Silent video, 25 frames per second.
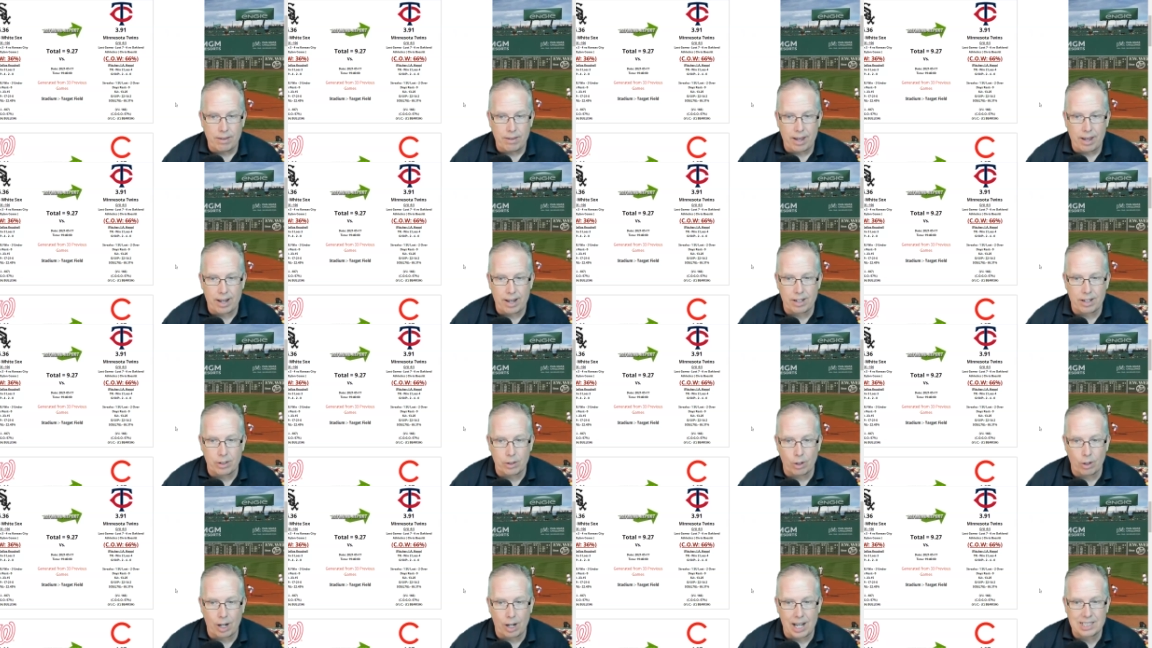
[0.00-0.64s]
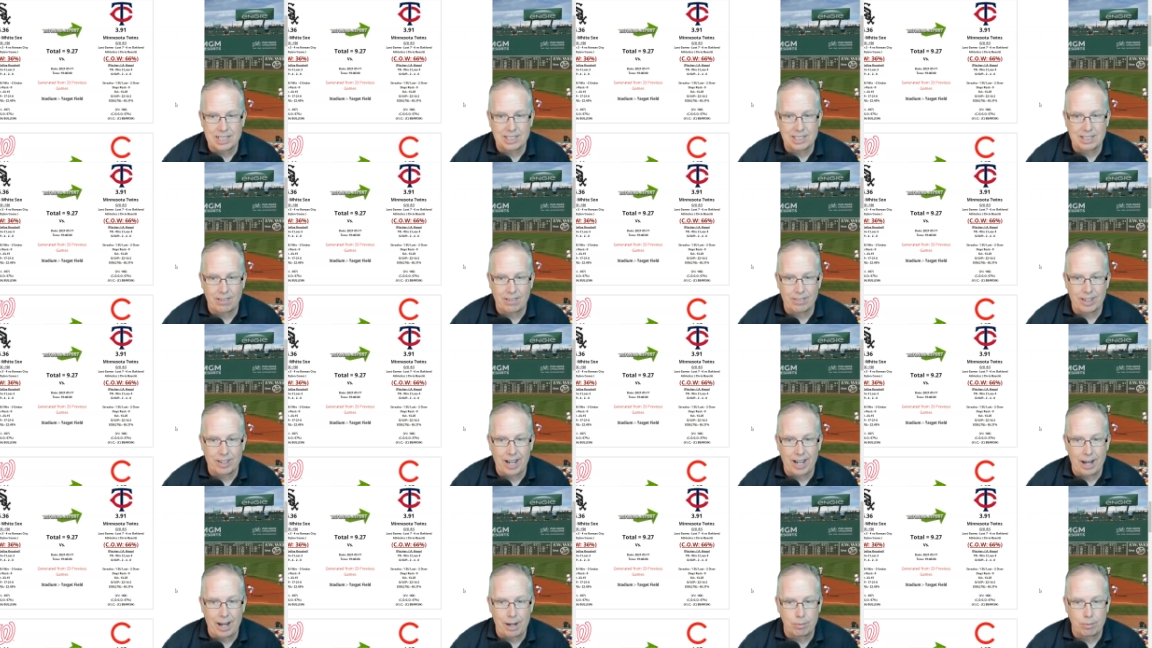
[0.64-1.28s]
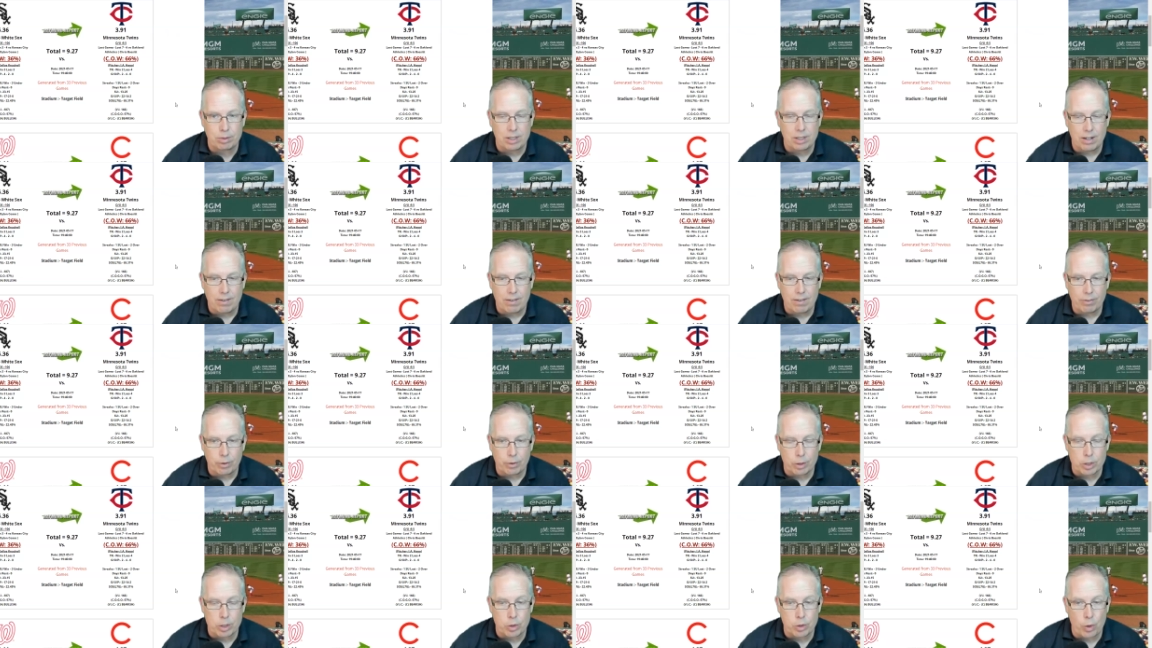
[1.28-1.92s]
And in their last seven games,
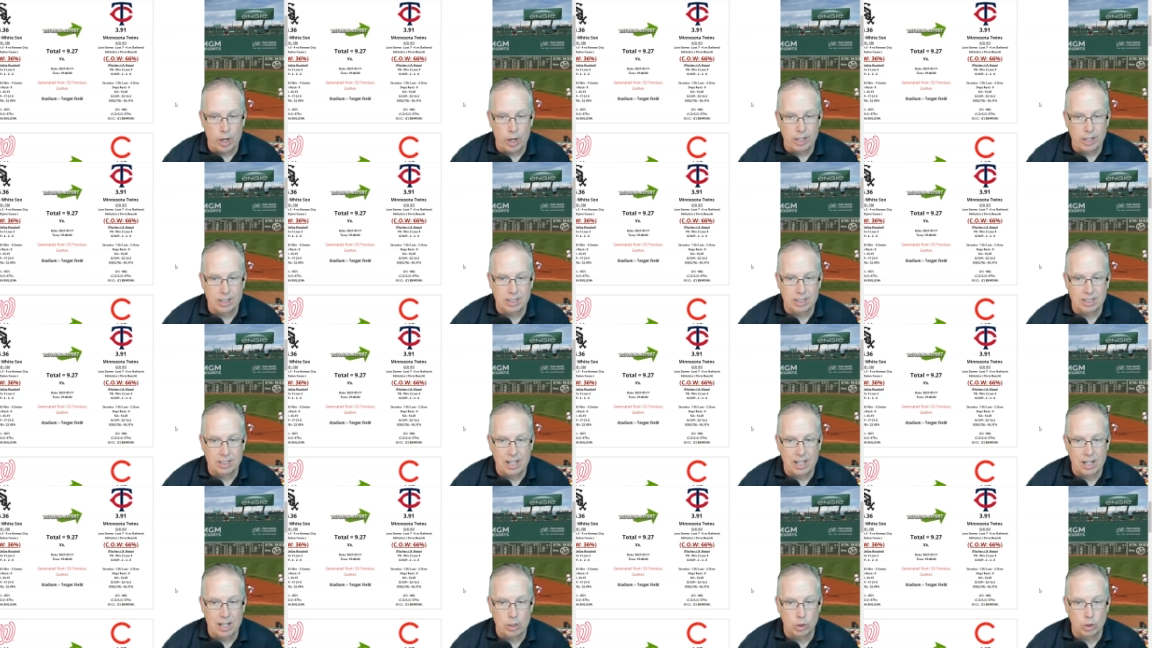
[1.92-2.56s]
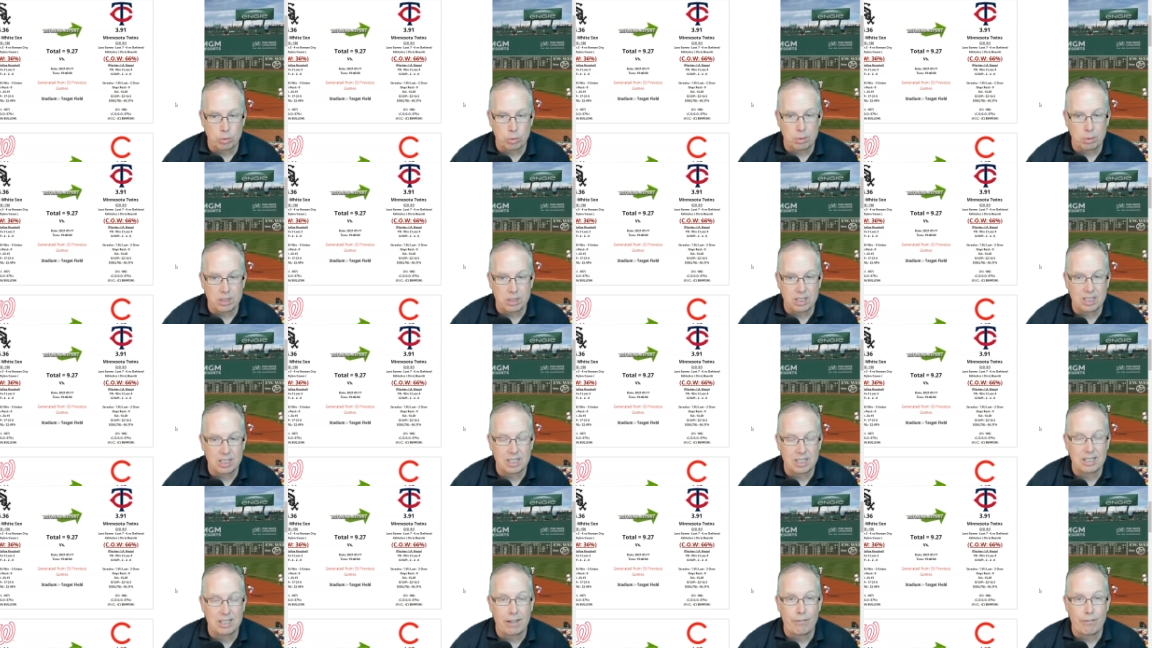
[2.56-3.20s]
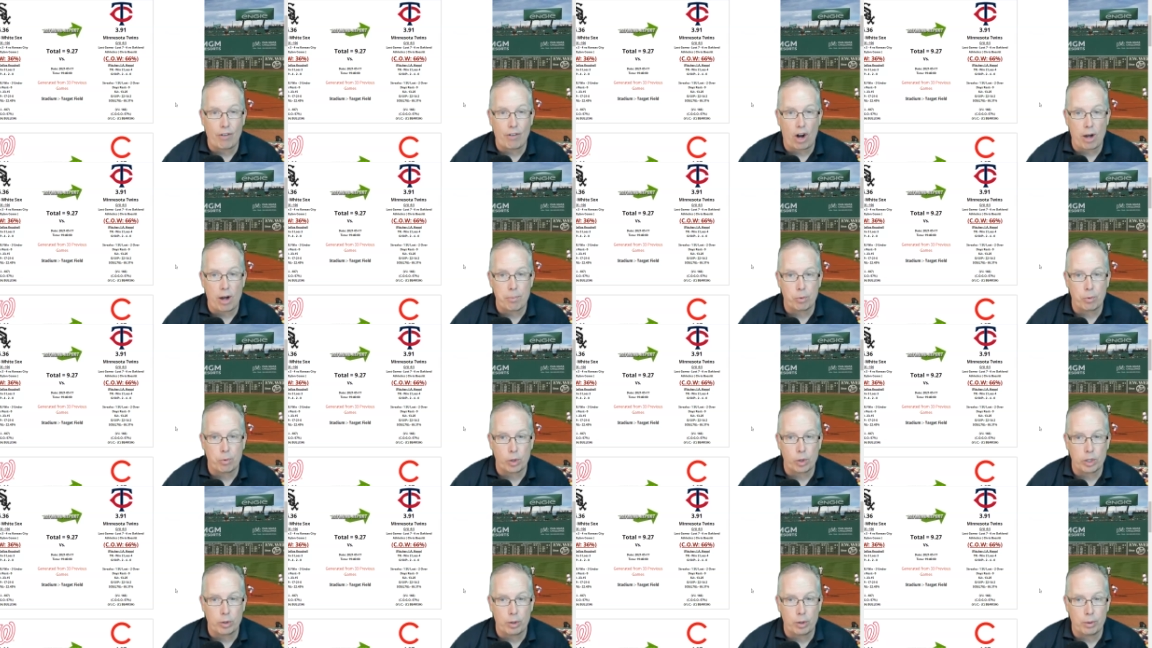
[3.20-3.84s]
their strength of schedule has been
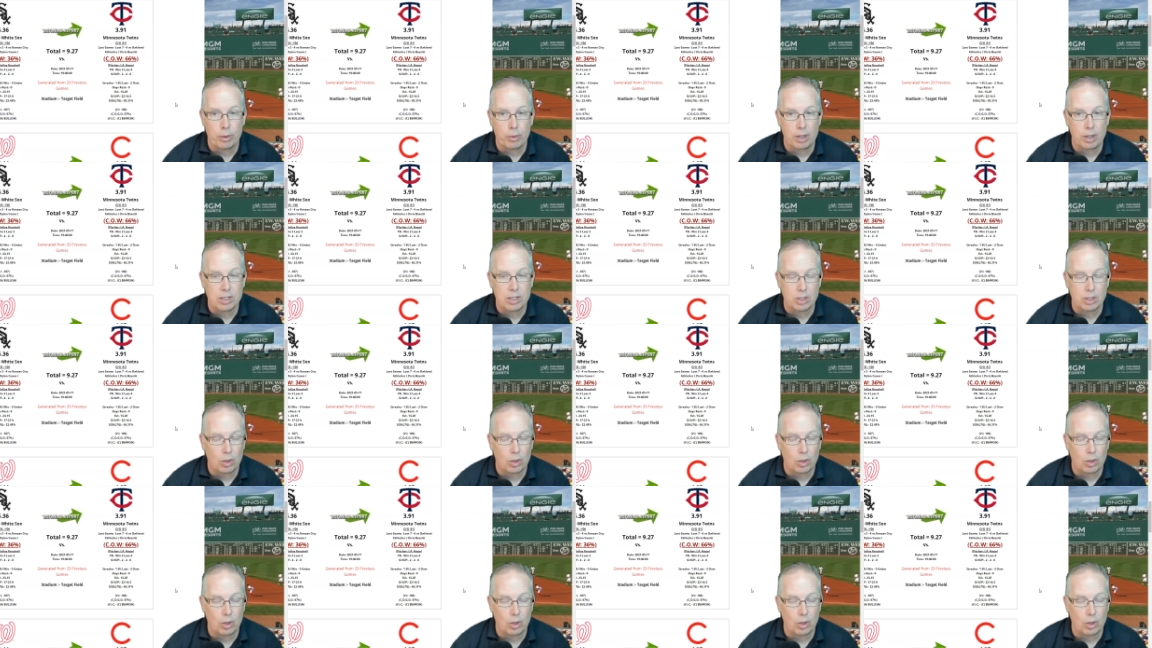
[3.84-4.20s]
65.31.